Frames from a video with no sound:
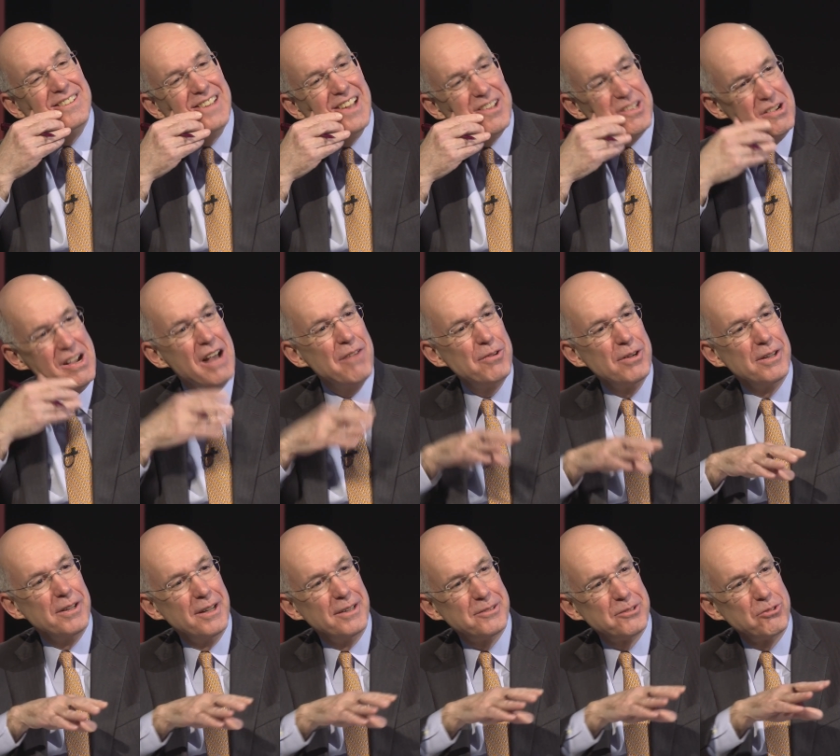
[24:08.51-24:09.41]
now you have
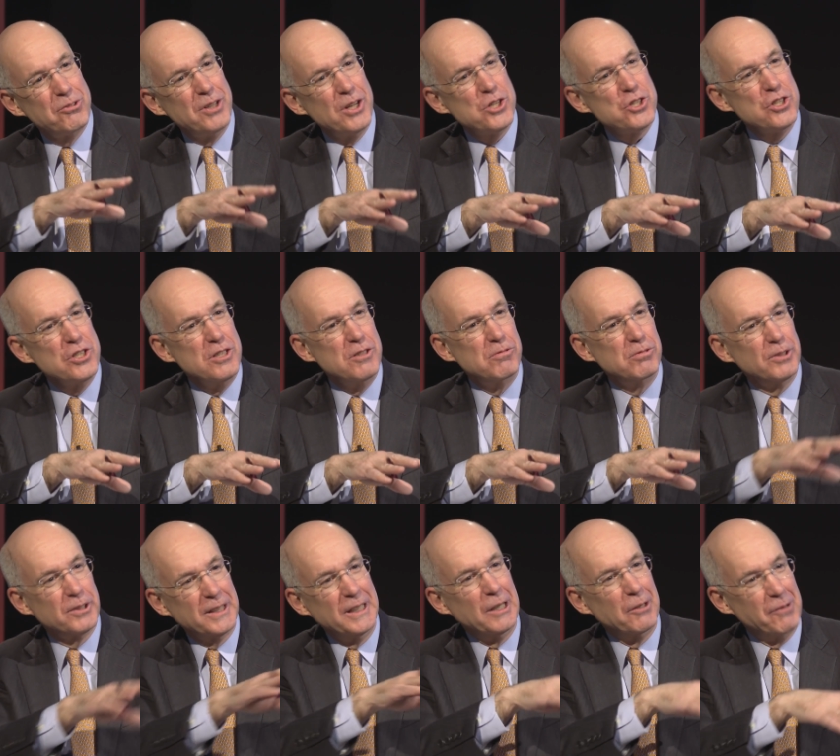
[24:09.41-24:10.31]
a, a, tradition of
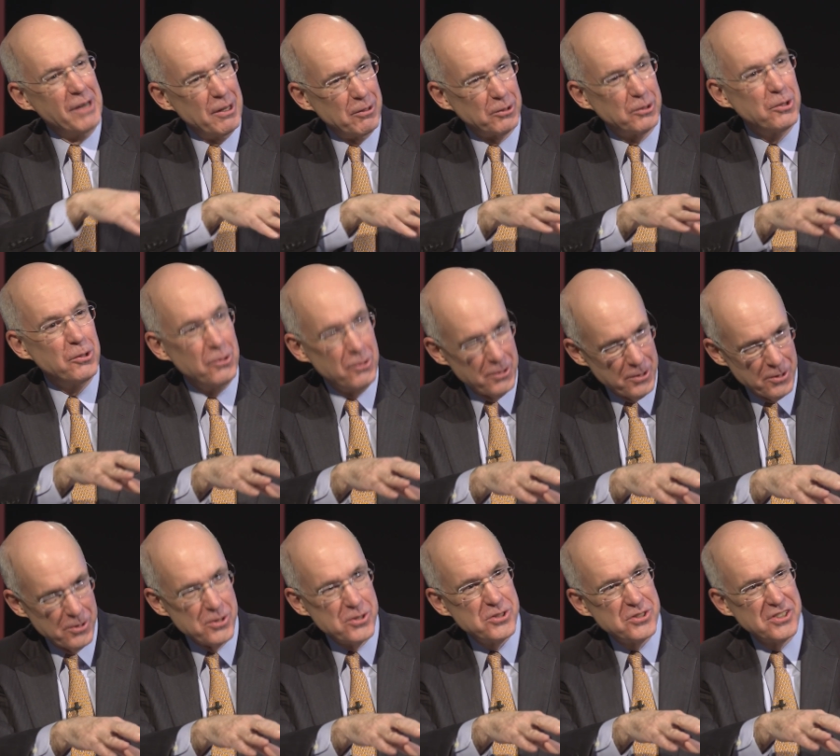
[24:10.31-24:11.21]
looking around
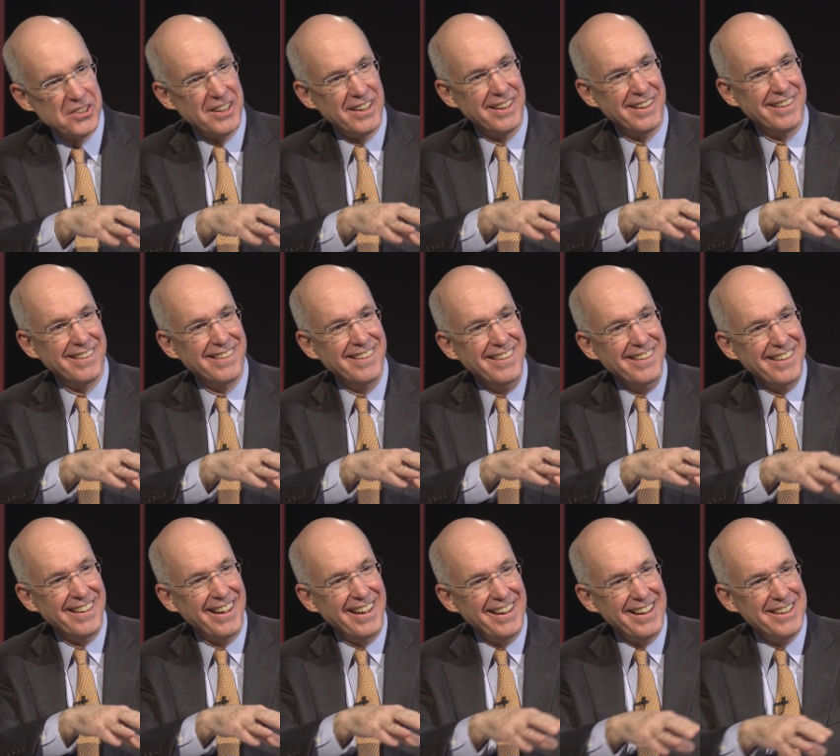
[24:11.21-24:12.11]
corners uh,
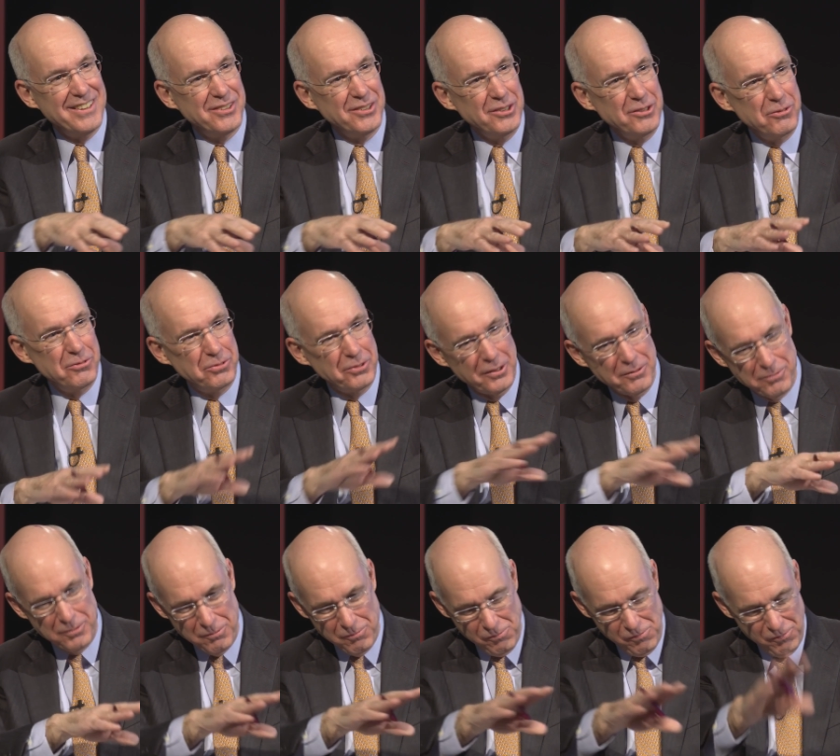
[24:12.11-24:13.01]
as you've
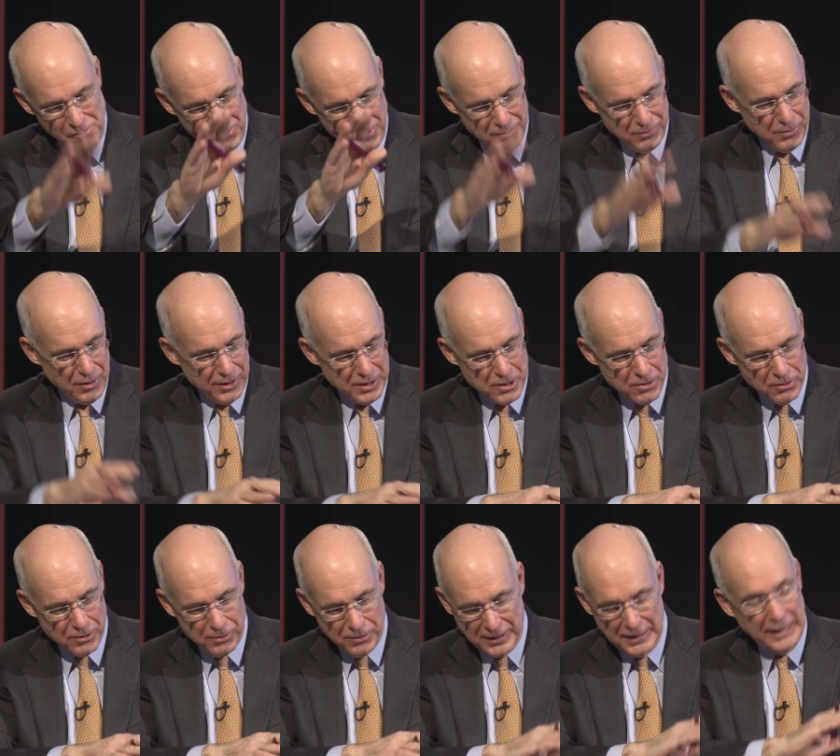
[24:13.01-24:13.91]
done
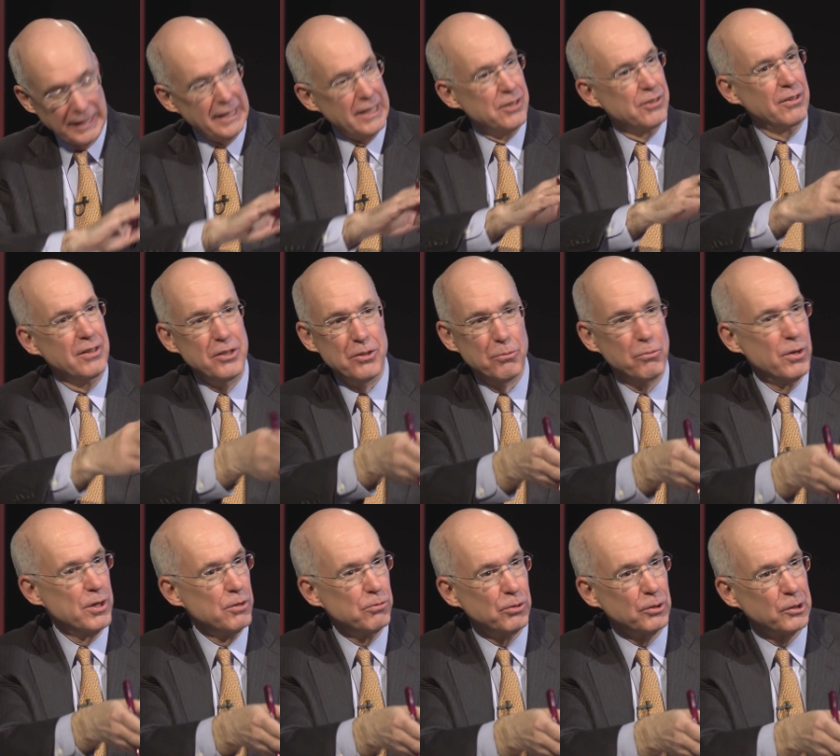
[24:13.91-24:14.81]
your thing in your
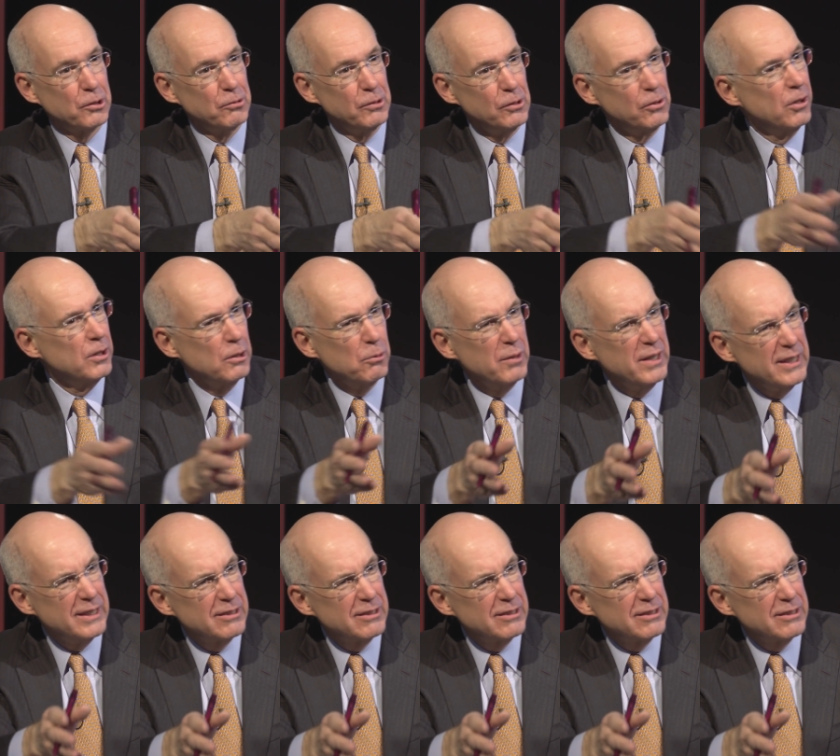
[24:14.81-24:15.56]
wonderful career all the way